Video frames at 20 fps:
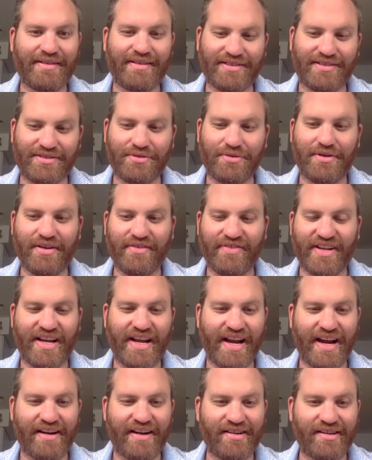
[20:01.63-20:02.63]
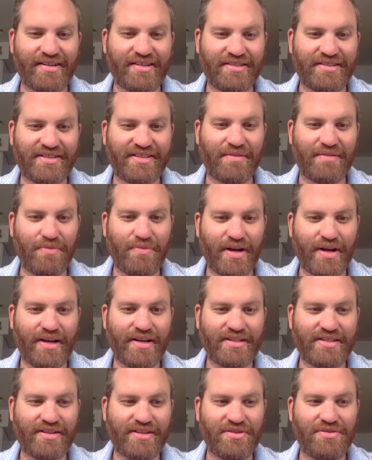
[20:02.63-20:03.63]
sort of an error in some
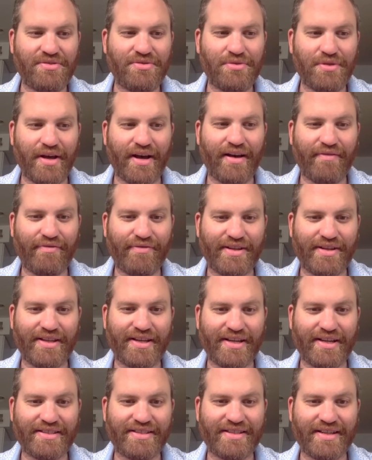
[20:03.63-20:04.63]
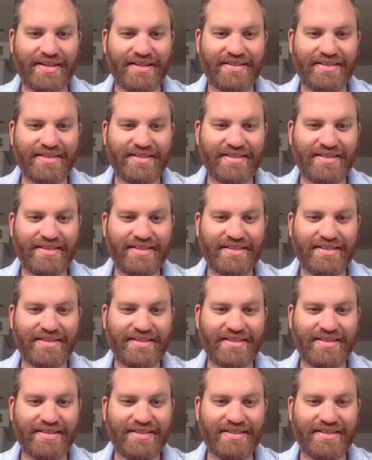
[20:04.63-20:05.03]
ways, the new left in that sense.